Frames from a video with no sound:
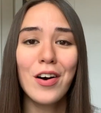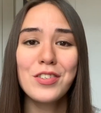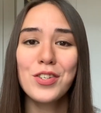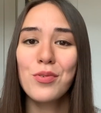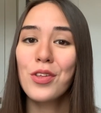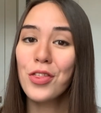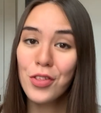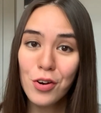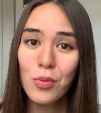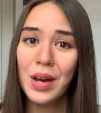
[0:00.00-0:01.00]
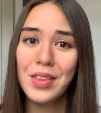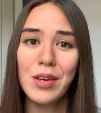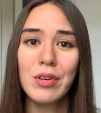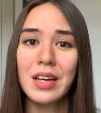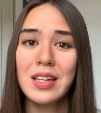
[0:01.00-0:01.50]
On to the third way that
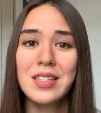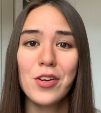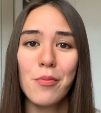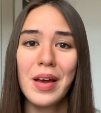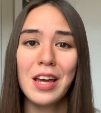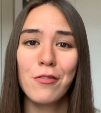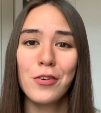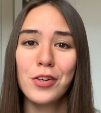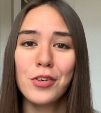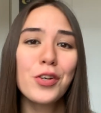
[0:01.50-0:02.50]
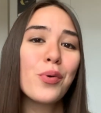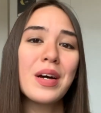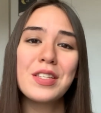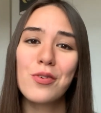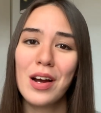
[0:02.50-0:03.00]
you can consider paying for your
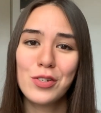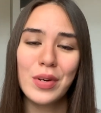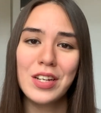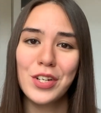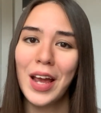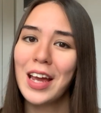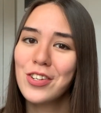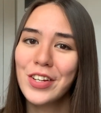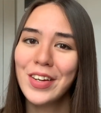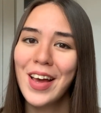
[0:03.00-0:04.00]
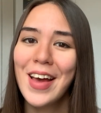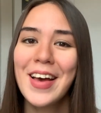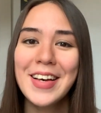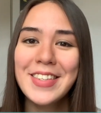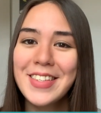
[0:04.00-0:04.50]
US graduate education,
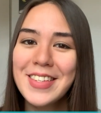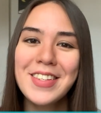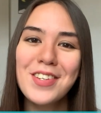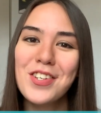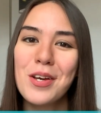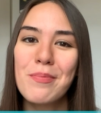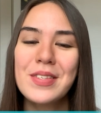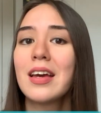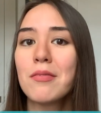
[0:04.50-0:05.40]
assistantships.